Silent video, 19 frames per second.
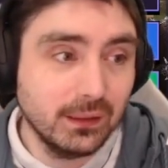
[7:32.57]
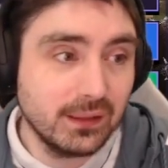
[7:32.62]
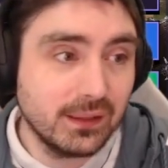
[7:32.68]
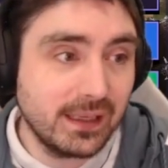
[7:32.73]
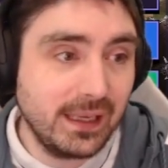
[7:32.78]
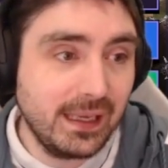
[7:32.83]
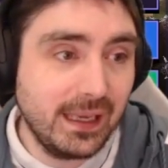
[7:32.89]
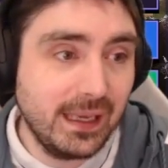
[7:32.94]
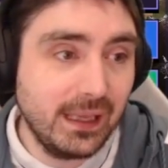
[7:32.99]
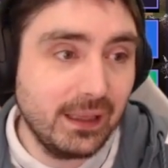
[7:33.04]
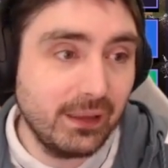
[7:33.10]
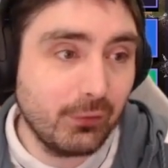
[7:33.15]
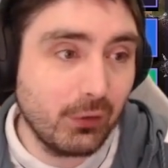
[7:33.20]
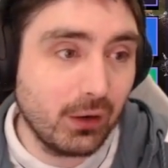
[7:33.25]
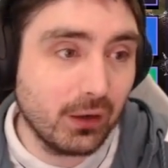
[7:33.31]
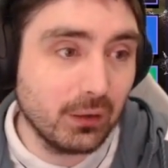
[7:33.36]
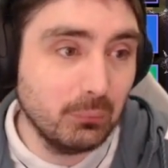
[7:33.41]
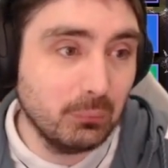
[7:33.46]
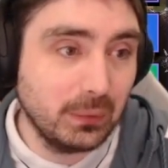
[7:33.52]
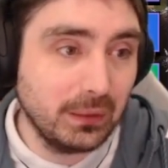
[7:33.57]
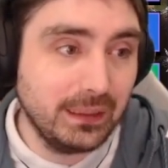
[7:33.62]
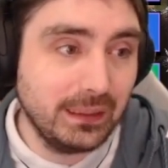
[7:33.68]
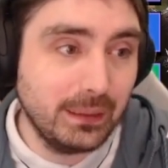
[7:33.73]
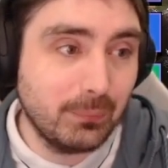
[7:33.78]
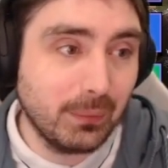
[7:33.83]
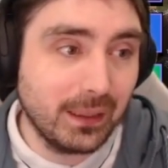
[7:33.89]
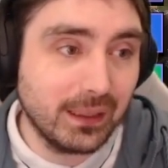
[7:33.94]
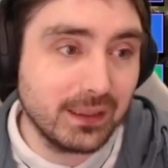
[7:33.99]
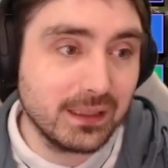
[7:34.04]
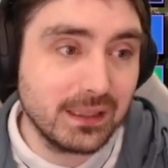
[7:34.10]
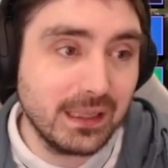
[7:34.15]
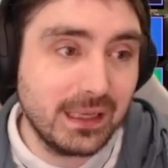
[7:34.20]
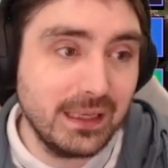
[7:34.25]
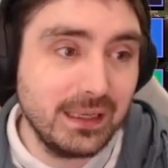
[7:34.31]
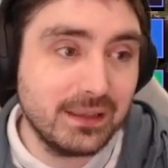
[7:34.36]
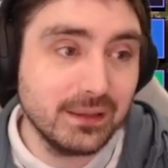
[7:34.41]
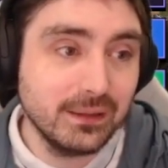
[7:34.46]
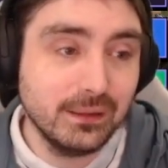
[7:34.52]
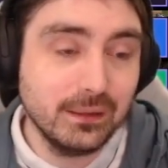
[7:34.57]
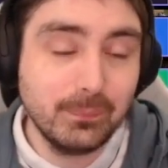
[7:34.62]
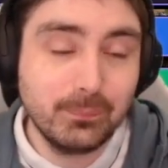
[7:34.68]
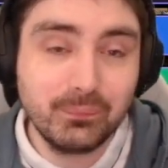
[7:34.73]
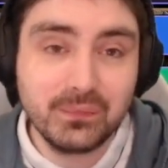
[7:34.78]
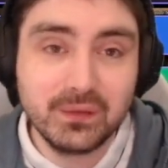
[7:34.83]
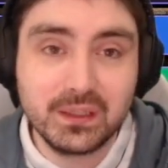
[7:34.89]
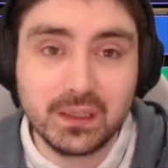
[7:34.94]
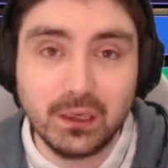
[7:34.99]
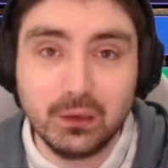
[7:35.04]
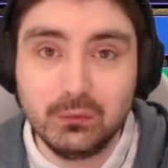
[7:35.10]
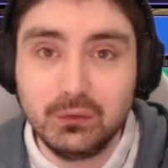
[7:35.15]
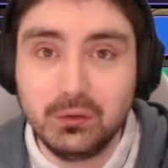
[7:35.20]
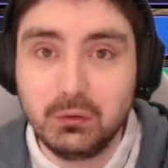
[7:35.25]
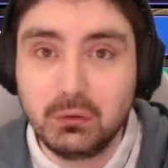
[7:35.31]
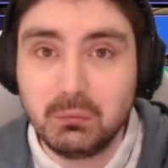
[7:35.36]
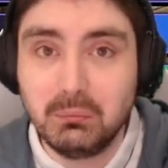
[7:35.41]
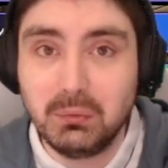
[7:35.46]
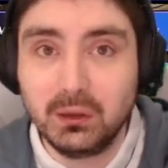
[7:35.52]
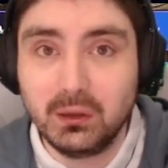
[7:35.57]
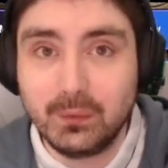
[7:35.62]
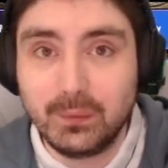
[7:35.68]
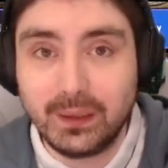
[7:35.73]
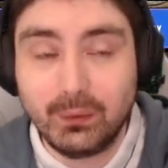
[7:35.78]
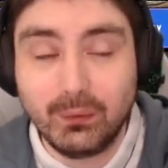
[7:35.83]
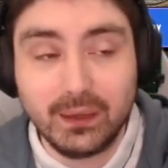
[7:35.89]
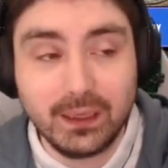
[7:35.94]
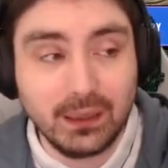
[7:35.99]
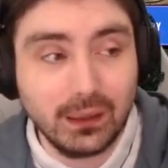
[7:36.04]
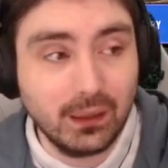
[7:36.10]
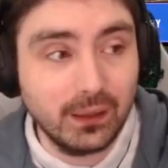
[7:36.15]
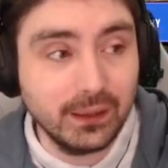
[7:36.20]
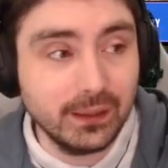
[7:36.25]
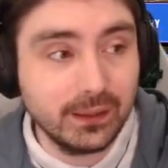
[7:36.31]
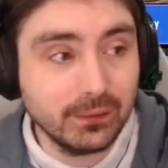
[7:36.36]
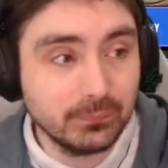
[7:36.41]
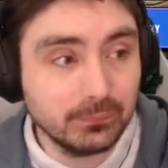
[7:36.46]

See here, they've got a completely blank slate, so you can build them any way you like.